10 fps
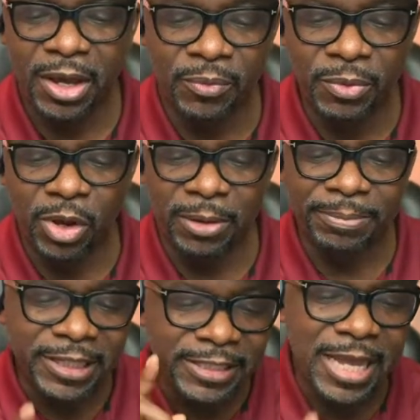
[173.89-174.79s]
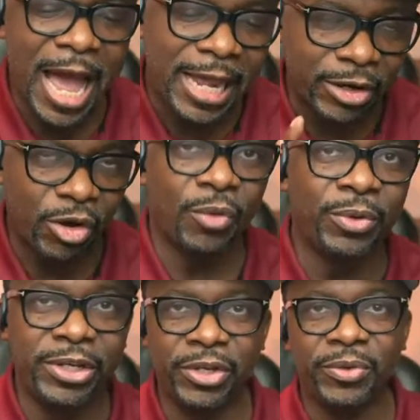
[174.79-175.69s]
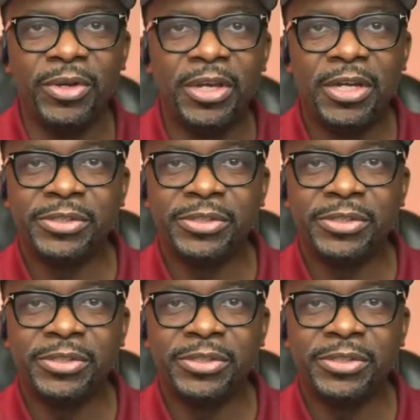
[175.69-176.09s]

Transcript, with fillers: uh, we want to please God in all we do.